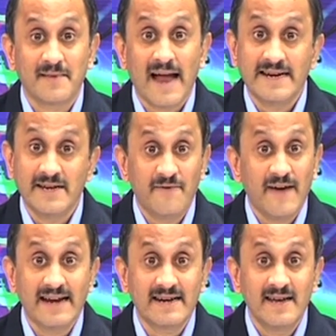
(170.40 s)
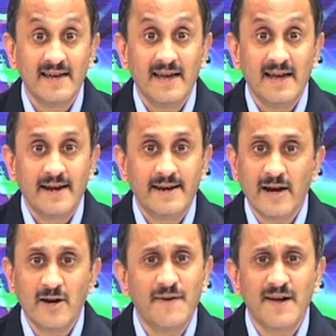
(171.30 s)
And in fact,
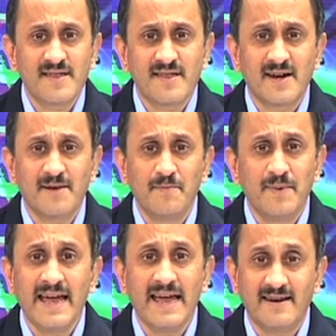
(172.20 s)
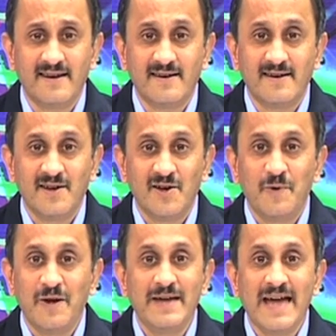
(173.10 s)
none of us complain
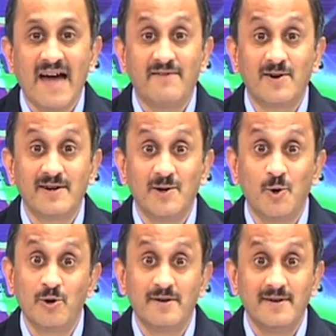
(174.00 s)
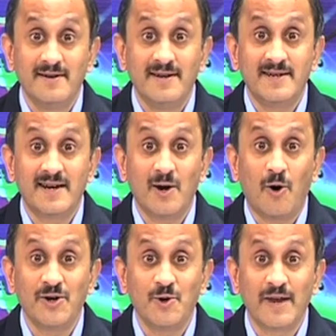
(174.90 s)
when we have a good digital
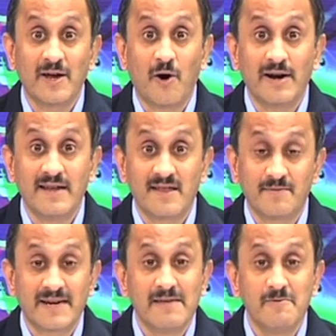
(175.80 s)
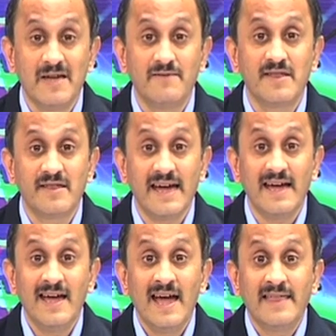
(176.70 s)
audio recording. Sometimes we even
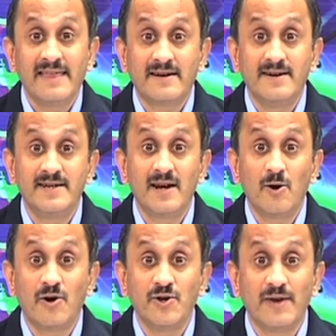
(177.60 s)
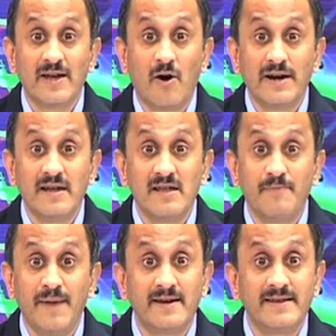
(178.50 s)
say that a digital audio recording is
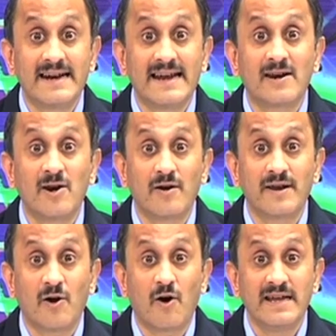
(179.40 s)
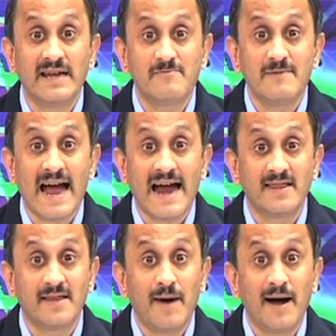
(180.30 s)
better than an analog recording as we had
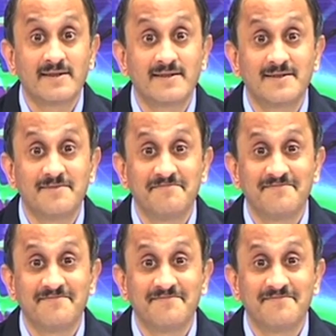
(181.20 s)
in the past.